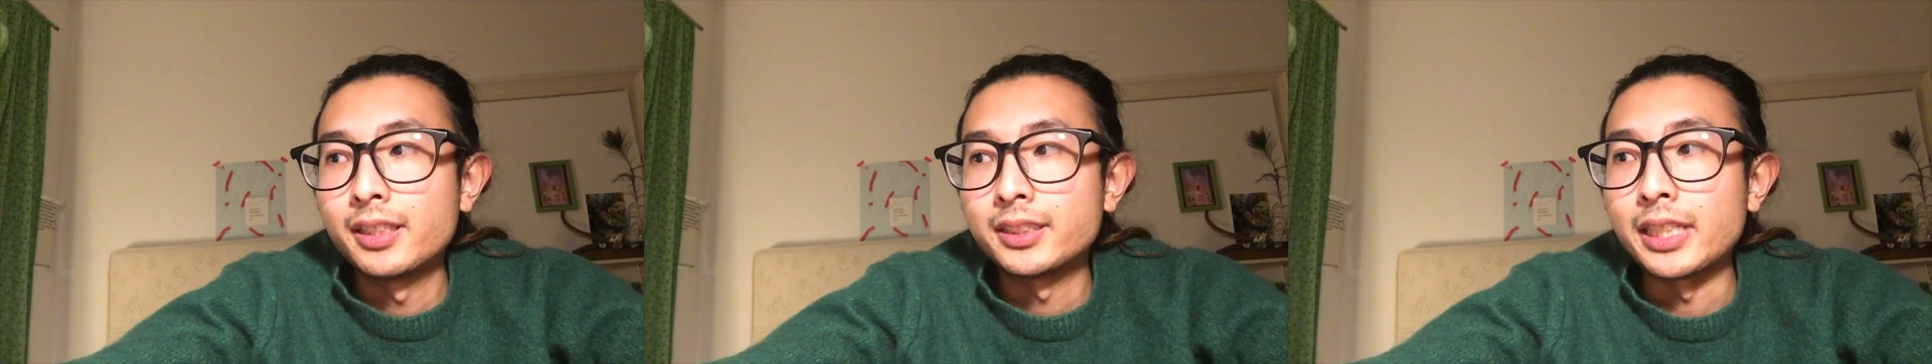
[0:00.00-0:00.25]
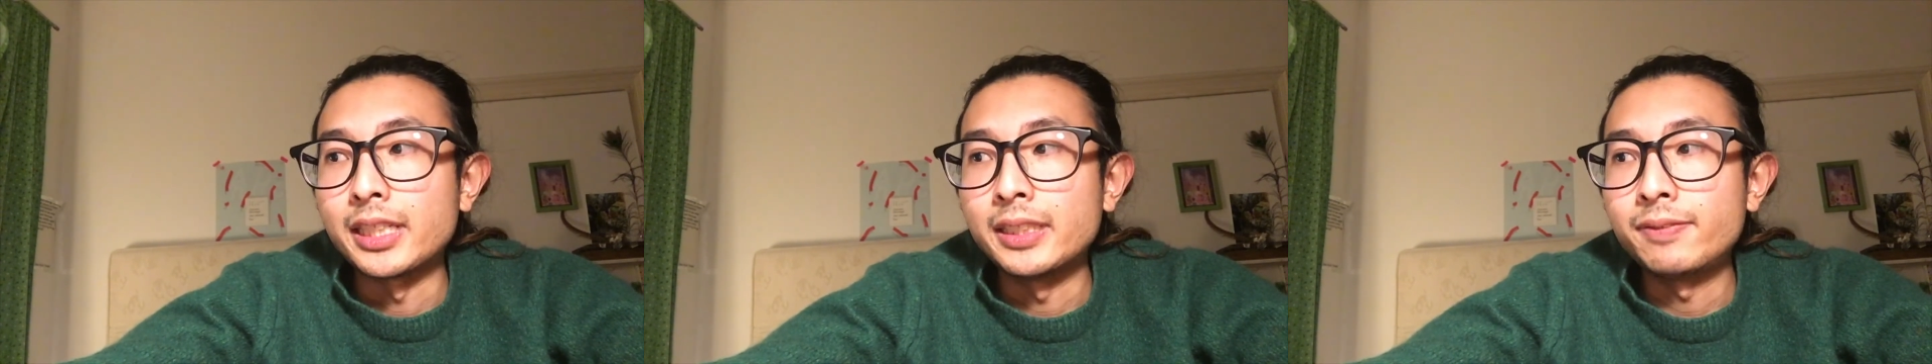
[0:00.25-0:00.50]

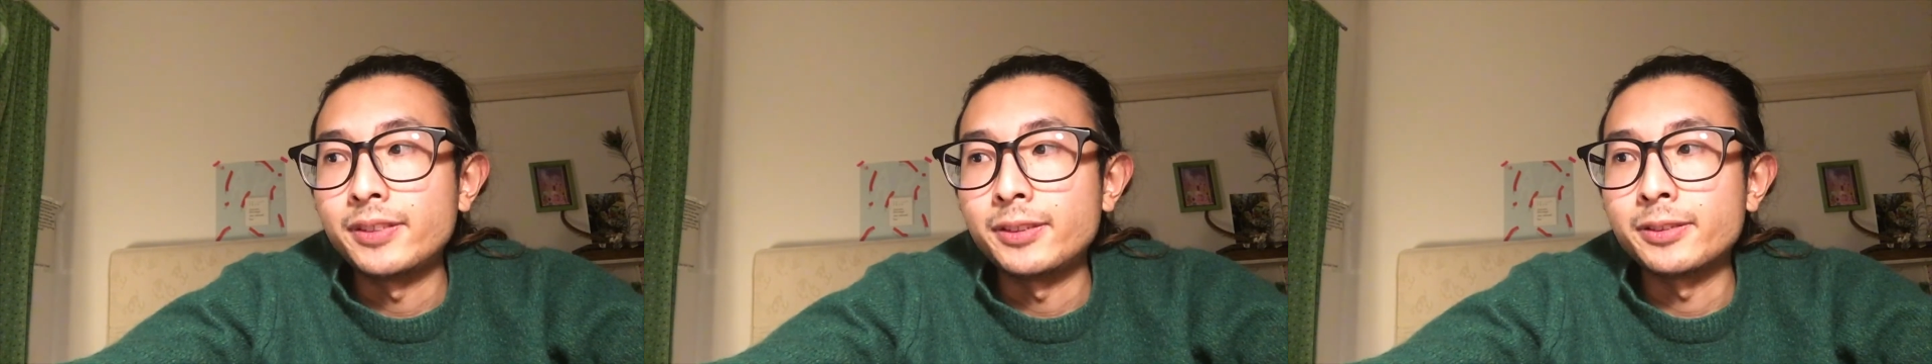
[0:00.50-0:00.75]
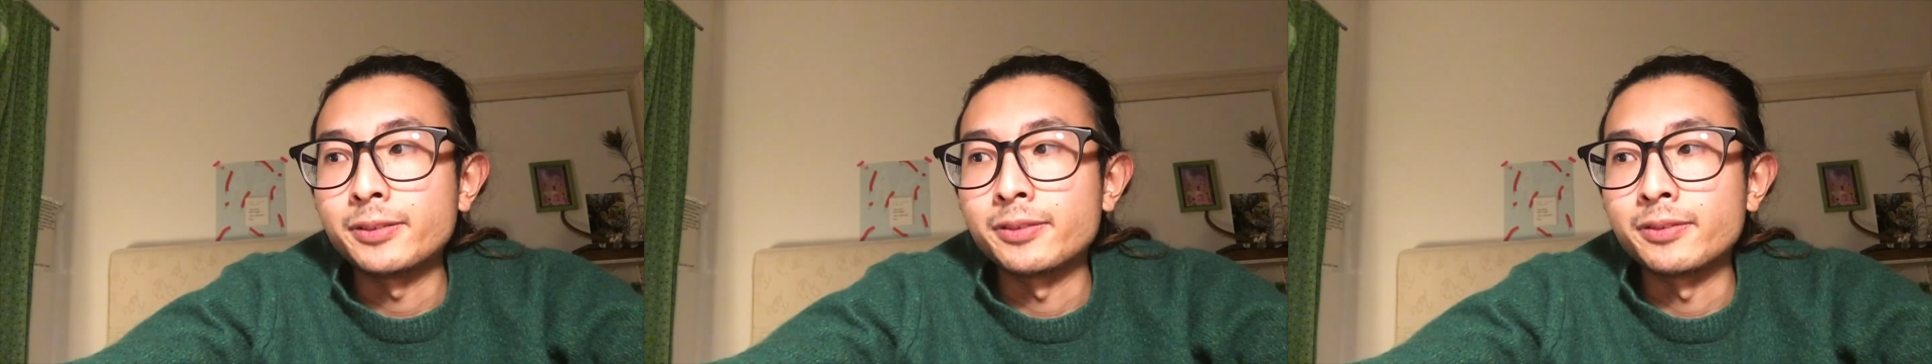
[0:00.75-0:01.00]
if
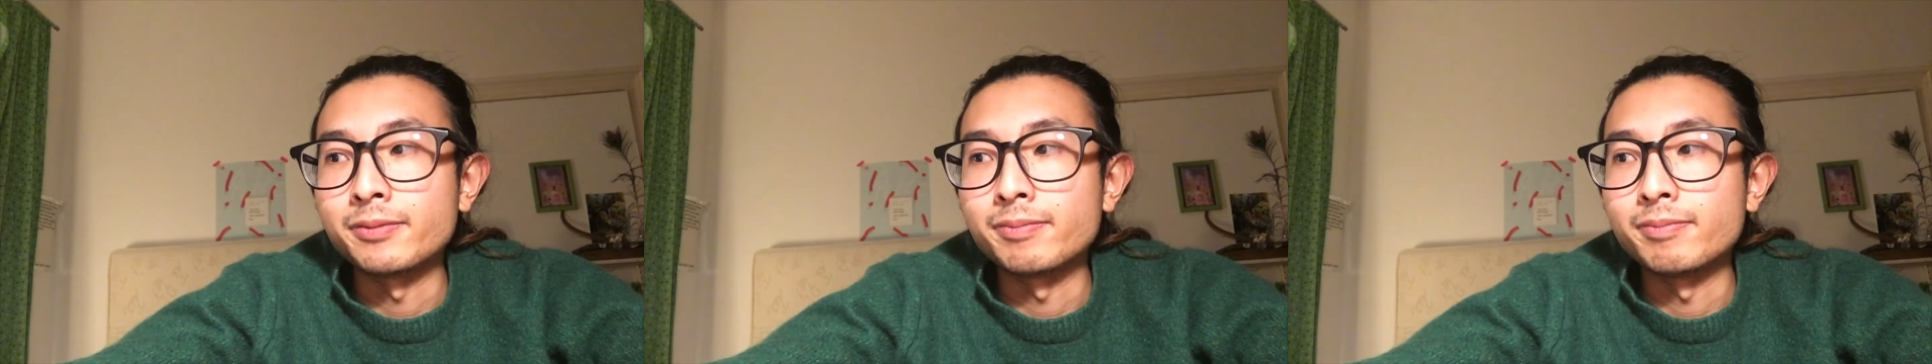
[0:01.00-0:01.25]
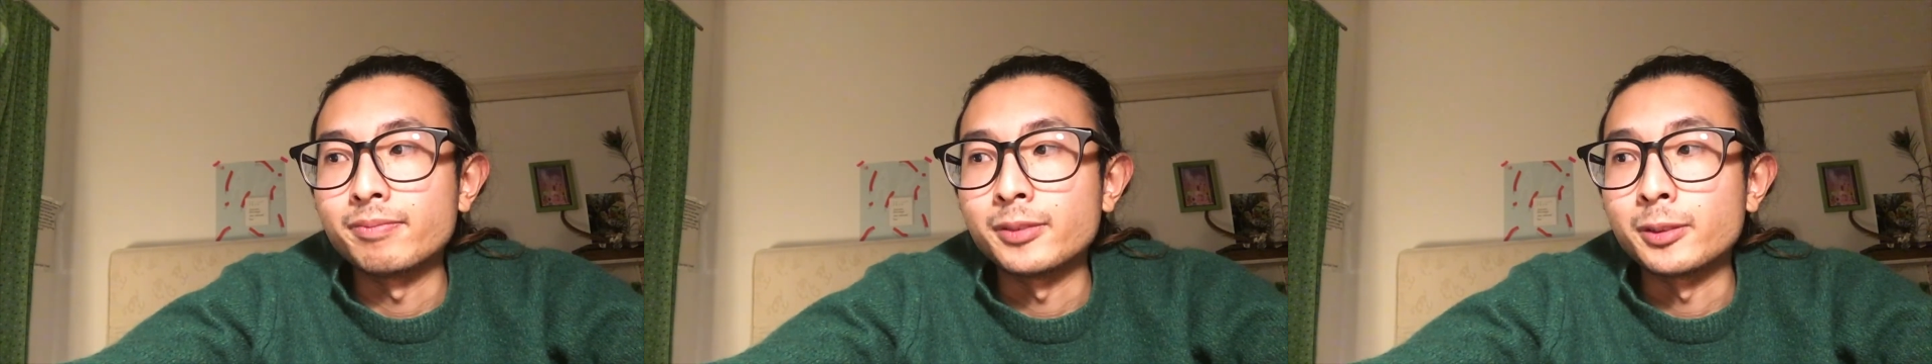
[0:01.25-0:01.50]
you
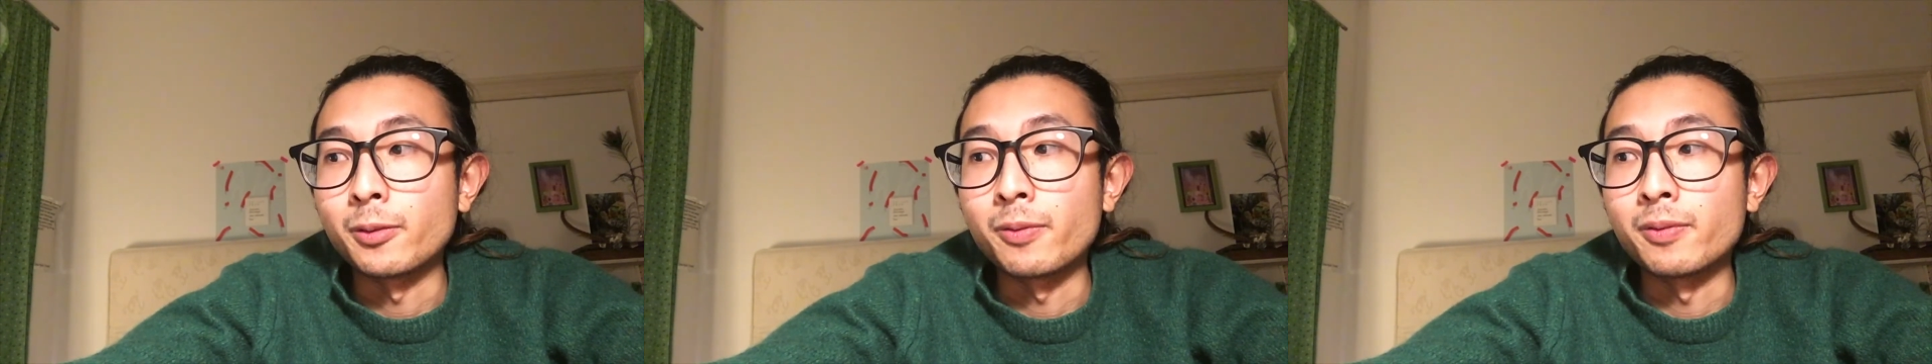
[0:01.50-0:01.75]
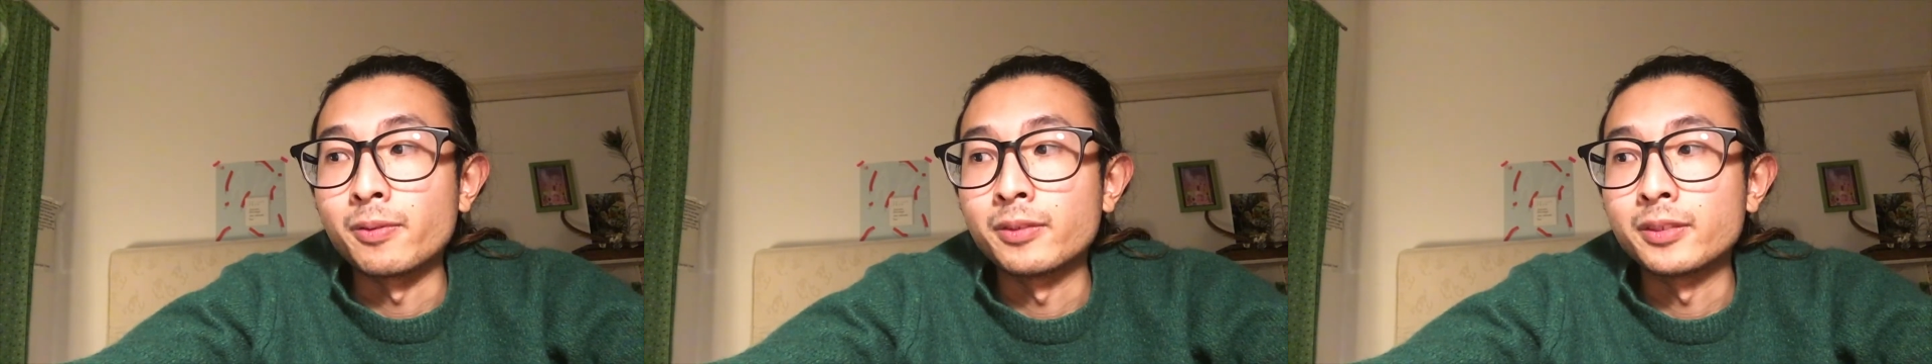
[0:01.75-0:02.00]

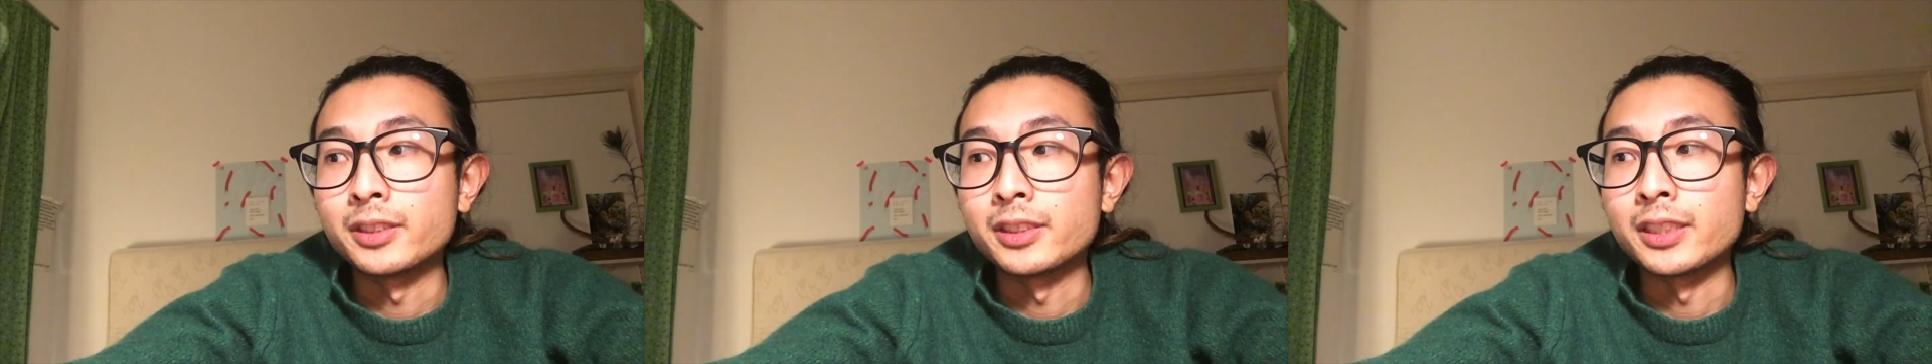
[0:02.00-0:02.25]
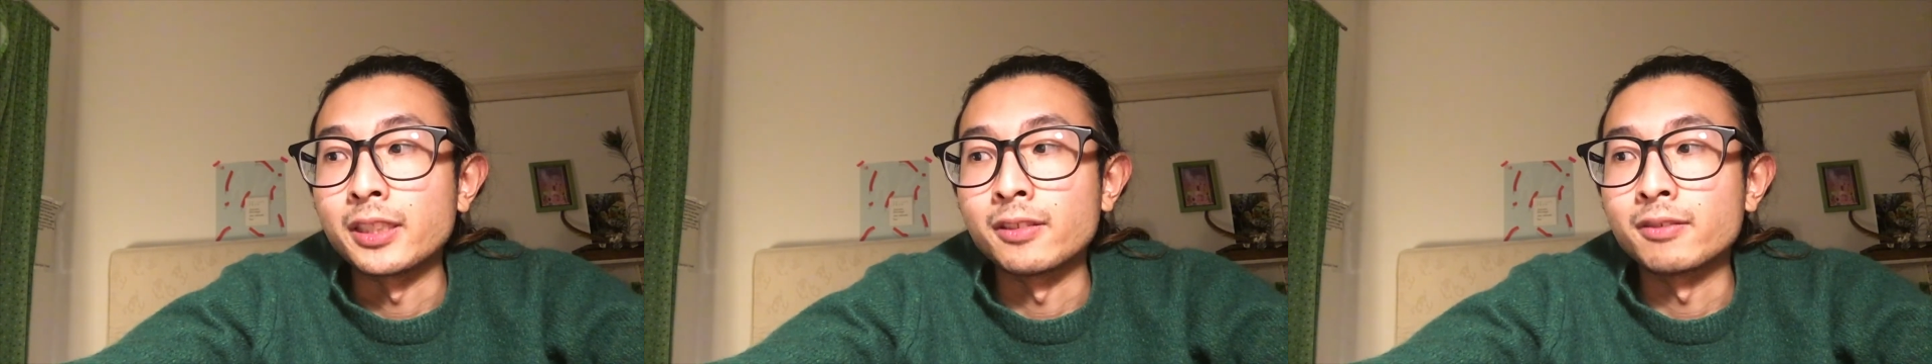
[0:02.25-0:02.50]
don't, you
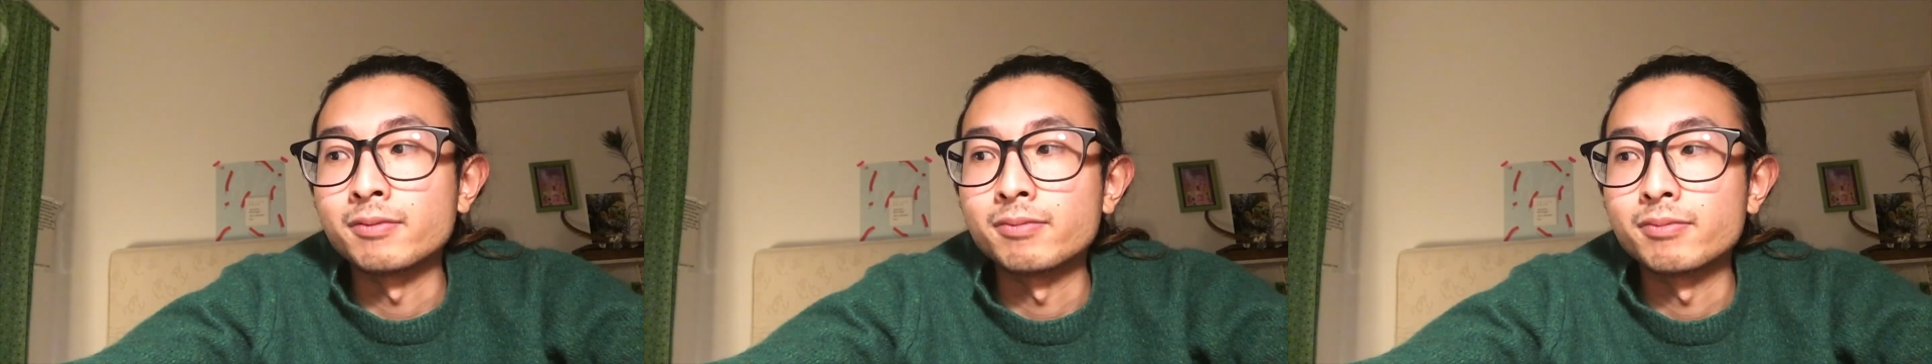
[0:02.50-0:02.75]
know,